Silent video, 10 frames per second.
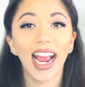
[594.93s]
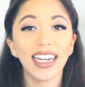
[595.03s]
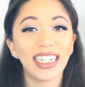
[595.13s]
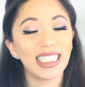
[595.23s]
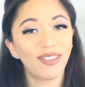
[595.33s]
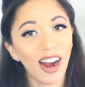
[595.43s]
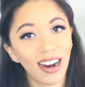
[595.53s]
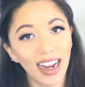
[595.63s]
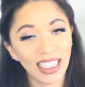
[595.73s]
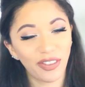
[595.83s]
And as
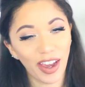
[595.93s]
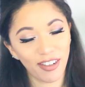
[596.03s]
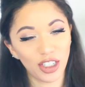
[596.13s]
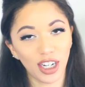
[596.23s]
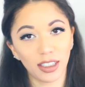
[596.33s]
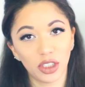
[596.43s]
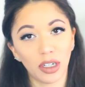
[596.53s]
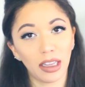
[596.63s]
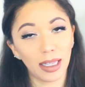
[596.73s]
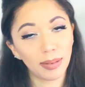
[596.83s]
far as favorite
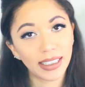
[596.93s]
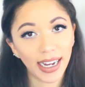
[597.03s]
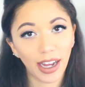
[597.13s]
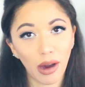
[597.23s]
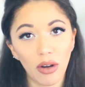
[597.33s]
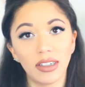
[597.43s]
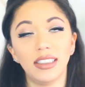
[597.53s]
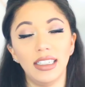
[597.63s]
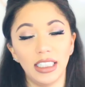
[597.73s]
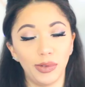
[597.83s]
drugstore lipstick
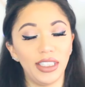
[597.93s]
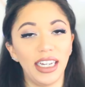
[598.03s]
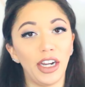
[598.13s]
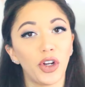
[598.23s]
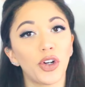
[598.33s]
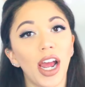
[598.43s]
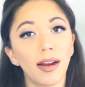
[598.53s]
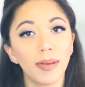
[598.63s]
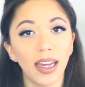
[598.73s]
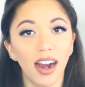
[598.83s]
goes, this was
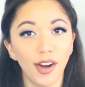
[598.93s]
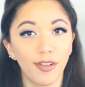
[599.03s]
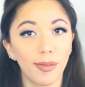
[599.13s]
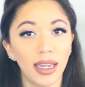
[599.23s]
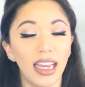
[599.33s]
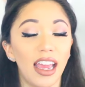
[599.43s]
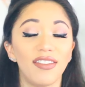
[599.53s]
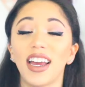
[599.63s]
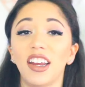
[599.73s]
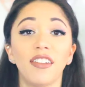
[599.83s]
incredibly hard for me.
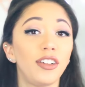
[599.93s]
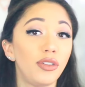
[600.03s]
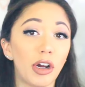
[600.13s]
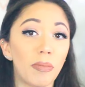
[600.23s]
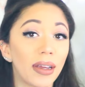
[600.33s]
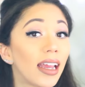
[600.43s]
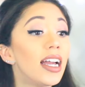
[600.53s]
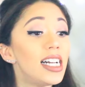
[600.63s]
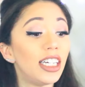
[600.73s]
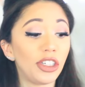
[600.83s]
If any of you know me,
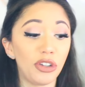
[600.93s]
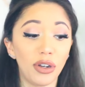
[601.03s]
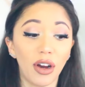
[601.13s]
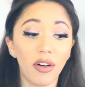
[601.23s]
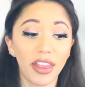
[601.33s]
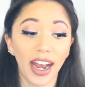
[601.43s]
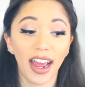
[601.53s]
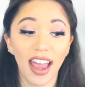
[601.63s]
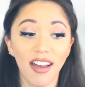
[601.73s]
you know that I